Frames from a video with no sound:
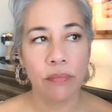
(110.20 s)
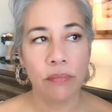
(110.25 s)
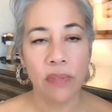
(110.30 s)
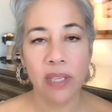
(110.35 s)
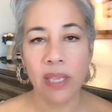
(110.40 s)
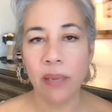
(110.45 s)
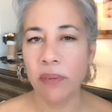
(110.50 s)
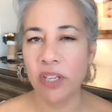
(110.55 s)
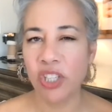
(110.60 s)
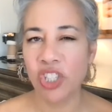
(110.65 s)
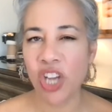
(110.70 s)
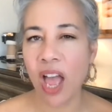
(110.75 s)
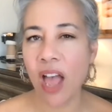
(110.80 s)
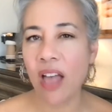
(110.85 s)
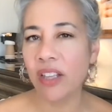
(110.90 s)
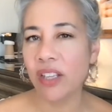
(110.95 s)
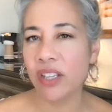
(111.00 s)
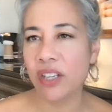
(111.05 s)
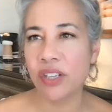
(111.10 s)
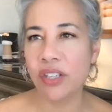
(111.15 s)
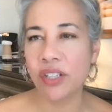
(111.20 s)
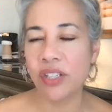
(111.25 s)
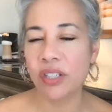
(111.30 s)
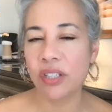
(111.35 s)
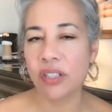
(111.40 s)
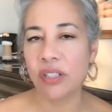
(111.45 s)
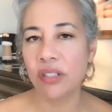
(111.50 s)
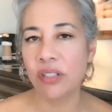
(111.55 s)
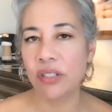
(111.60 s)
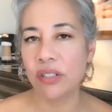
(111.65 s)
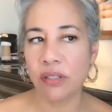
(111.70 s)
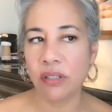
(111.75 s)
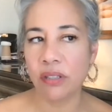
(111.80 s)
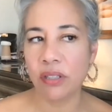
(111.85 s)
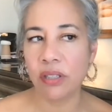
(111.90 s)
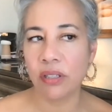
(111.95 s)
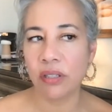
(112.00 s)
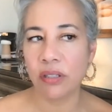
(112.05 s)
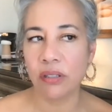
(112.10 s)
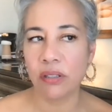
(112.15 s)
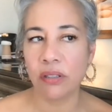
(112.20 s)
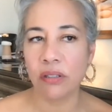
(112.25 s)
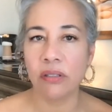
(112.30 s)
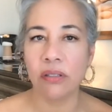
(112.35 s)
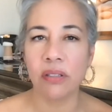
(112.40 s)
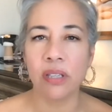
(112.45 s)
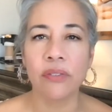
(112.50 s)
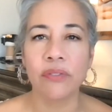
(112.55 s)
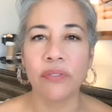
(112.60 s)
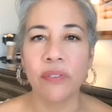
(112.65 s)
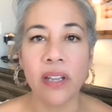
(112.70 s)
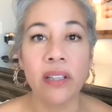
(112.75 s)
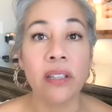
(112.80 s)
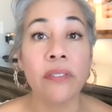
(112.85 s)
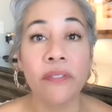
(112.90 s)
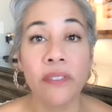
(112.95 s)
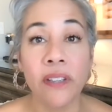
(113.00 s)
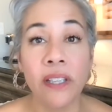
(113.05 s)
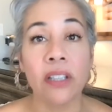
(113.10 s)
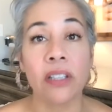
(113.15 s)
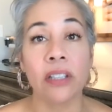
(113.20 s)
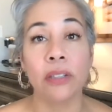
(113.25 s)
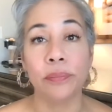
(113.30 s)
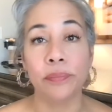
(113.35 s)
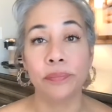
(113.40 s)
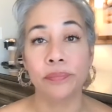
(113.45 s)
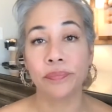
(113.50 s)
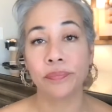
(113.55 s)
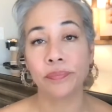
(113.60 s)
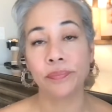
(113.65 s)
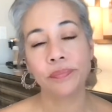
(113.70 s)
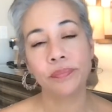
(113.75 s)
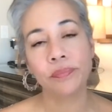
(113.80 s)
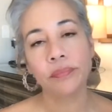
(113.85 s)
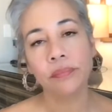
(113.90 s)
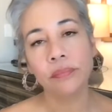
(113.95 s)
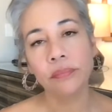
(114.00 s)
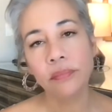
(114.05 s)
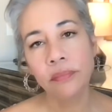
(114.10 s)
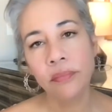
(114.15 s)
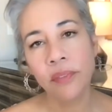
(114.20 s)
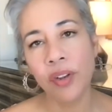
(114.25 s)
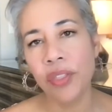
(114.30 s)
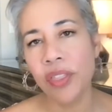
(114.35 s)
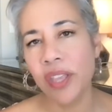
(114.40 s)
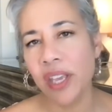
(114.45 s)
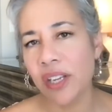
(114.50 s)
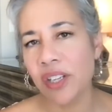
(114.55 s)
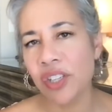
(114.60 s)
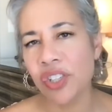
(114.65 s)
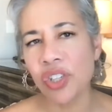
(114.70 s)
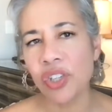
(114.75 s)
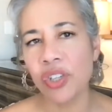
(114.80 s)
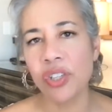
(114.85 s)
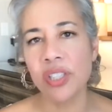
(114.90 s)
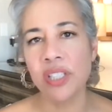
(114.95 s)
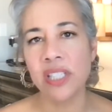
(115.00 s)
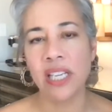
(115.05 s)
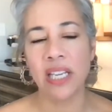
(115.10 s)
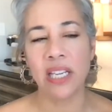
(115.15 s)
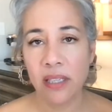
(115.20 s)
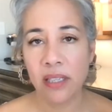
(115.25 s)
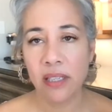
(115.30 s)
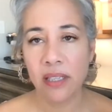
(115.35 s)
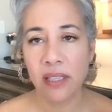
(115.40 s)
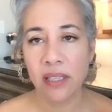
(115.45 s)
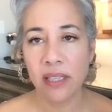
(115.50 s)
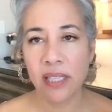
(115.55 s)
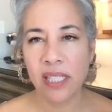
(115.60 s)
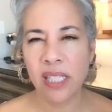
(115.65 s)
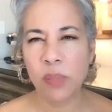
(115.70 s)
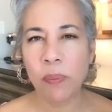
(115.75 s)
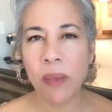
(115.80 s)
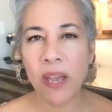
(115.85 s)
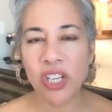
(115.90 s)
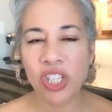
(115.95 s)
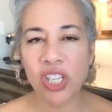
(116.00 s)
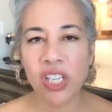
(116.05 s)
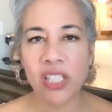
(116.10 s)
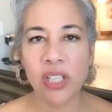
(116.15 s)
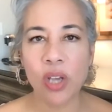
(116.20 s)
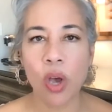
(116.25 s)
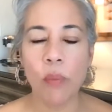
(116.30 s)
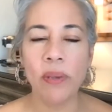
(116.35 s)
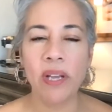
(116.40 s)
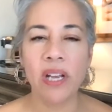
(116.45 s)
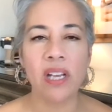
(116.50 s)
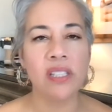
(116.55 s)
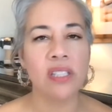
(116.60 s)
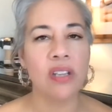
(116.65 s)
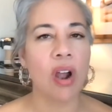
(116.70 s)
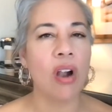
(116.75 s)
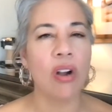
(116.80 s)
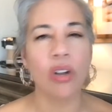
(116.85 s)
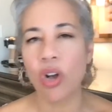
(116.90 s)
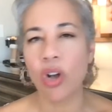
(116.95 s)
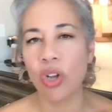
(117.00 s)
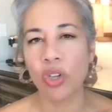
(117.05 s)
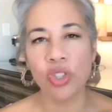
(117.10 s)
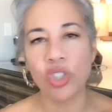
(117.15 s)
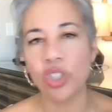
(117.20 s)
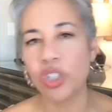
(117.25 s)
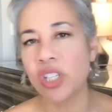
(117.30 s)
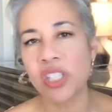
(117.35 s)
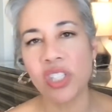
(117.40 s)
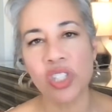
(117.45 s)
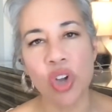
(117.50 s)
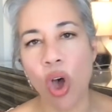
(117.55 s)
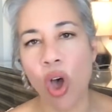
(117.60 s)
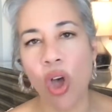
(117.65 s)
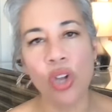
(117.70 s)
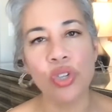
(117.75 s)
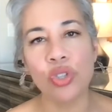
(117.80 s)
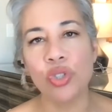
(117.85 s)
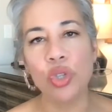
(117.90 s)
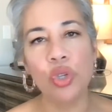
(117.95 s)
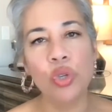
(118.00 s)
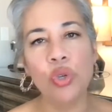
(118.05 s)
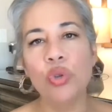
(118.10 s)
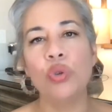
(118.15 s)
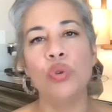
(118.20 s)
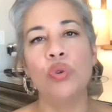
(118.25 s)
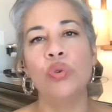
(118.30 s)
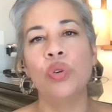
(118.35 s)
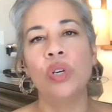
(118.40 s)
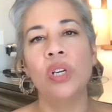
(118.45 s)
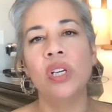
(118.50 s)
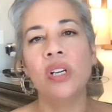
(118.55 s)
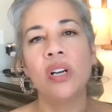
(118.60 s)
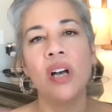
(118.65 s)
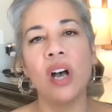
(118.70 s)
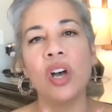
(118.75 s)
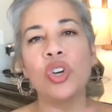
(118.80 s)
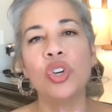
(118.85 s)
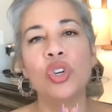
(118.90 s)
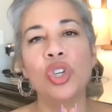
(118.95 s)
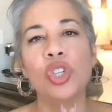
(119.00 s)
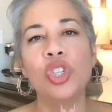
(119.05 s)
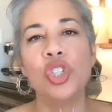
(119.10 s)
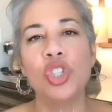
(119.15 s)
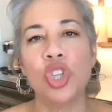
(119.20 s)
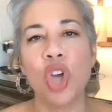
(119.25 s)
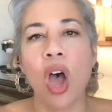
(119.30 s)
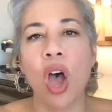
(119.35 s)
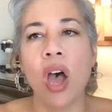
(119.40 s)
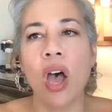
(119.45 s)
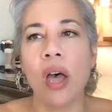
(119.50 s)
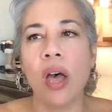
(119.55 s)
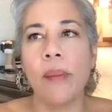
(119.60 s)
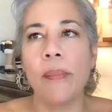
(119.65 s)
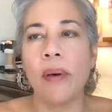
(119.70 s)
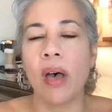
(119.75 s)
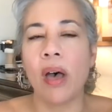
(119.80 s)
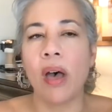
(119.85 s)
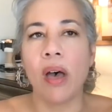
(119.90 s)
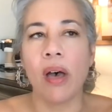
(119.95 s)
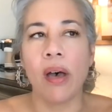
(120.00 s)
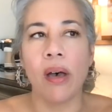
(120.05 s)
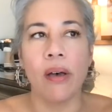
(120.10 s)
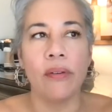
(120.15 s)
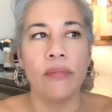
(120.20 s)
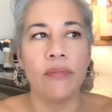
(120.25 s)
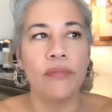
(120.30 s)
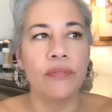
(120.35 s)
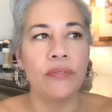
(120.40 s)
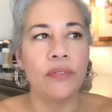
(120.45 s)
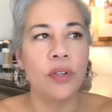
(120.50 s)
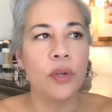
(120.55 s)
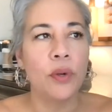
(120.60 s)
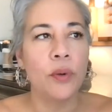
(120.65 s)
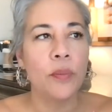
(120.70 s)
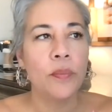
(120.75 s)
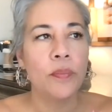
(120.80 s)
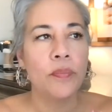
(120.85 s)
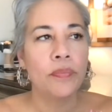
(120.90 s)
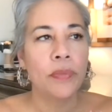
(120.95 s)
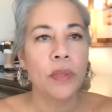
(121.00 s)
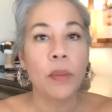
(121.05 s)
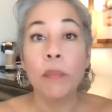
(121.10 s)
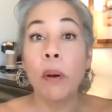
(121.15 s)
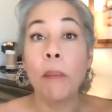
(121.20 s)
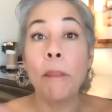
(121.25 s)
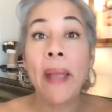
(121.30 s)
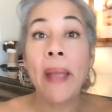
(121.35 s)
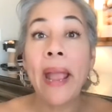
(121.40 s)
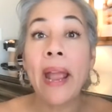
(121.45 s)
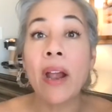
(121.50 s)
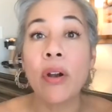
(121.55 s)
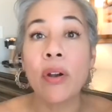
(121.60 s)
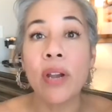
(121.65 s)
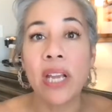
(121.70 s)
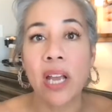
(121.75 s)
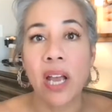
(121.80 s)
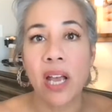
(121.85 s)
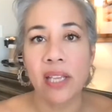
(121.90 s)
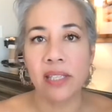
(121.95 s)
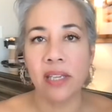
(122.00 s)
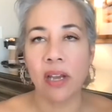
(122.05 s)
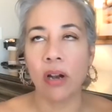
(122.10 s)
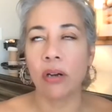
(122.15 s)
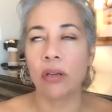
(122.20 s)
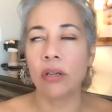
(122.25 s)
can be challenged to confront the fear, the uncertainty, especially so because our culture does not do a good job of preparing us. Our